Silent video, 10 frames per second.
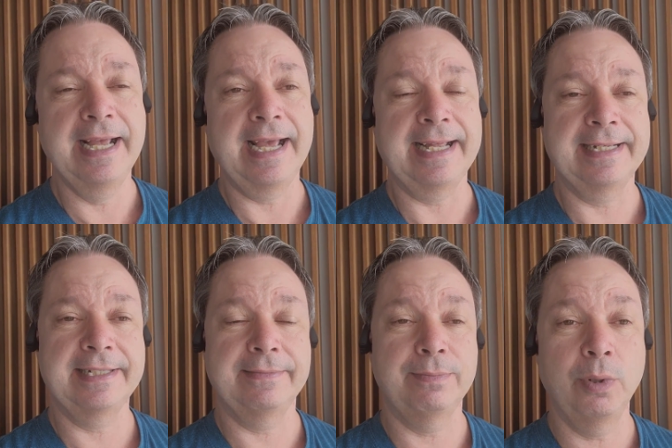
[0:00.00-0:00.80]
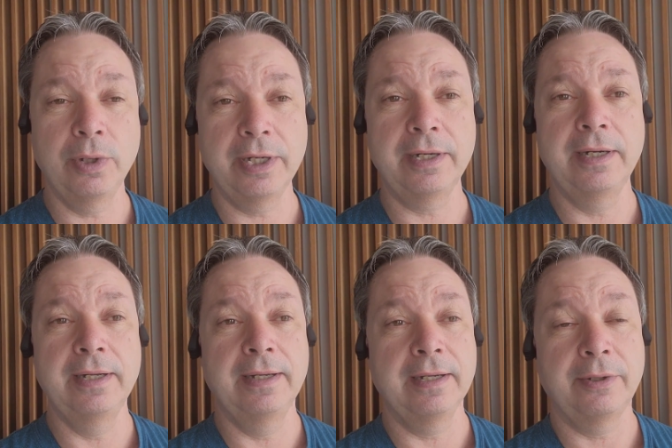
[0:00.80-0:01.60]
And some more
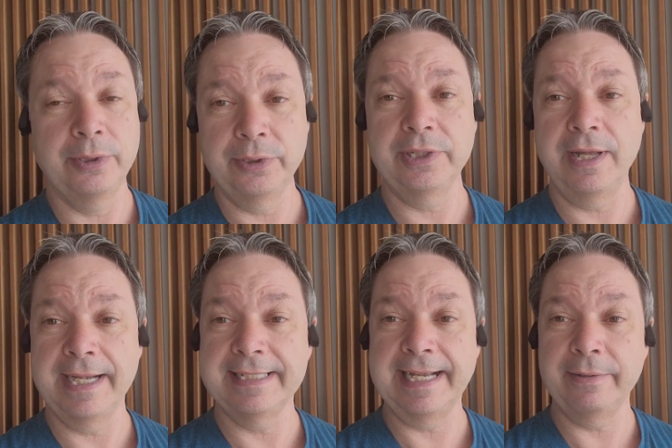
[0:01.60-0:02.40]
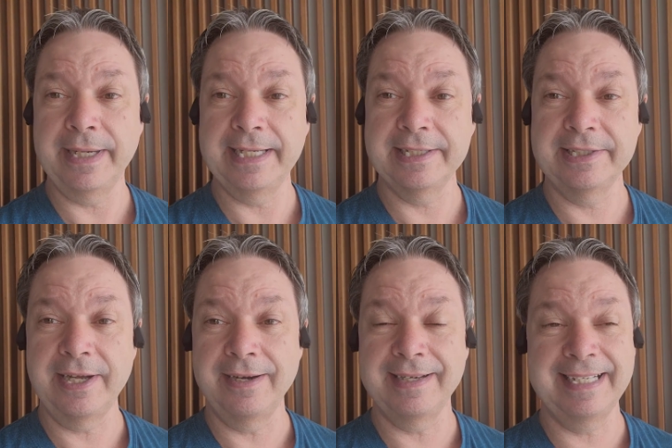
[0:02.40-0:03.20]
cruise lines getting ready to start.